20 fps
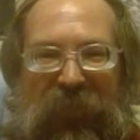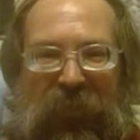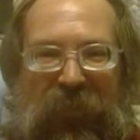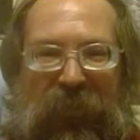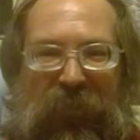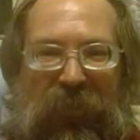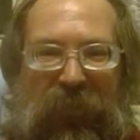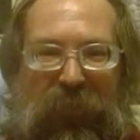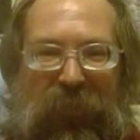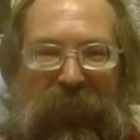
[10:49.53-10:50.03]

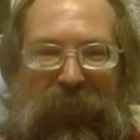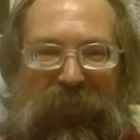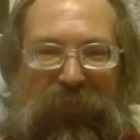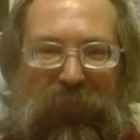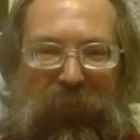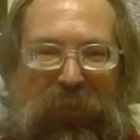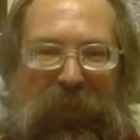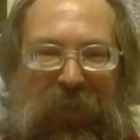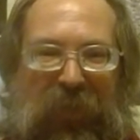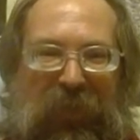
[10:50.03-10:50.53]
further as
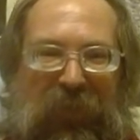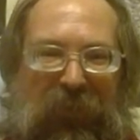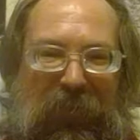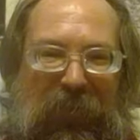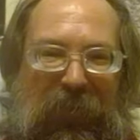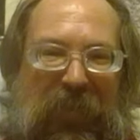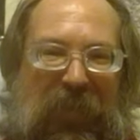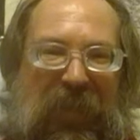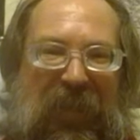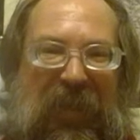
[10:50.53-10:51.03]

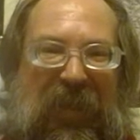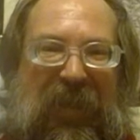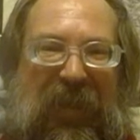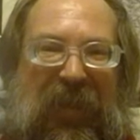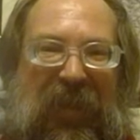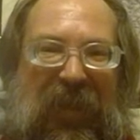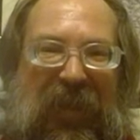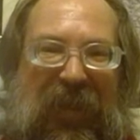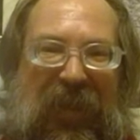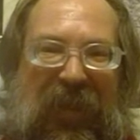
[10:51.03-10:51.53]
well.
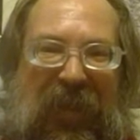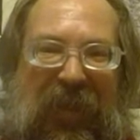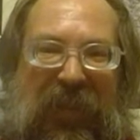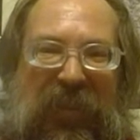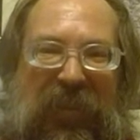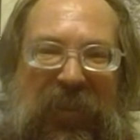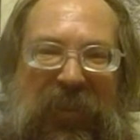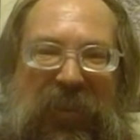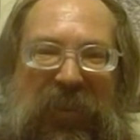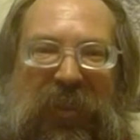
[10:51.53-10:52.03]

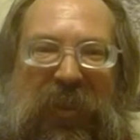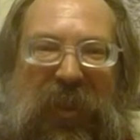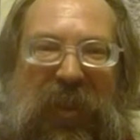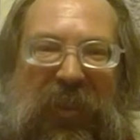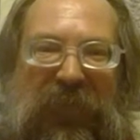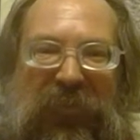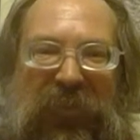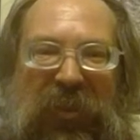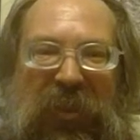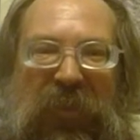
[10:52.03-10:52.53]

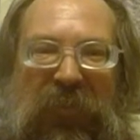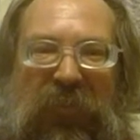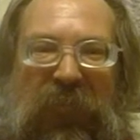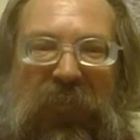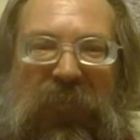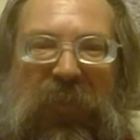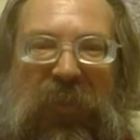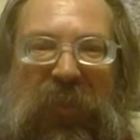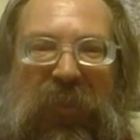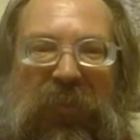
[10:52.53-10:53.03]
That's it
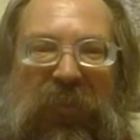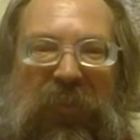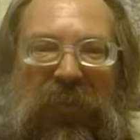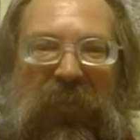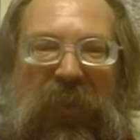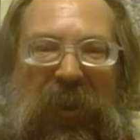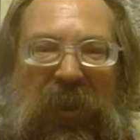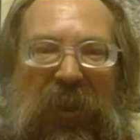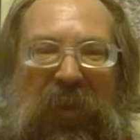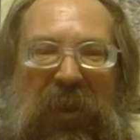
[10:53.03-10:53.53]
for this
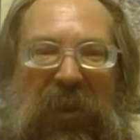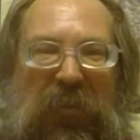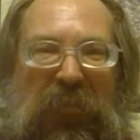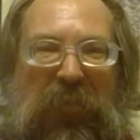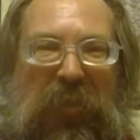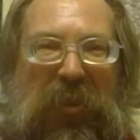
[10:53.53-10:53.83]
video.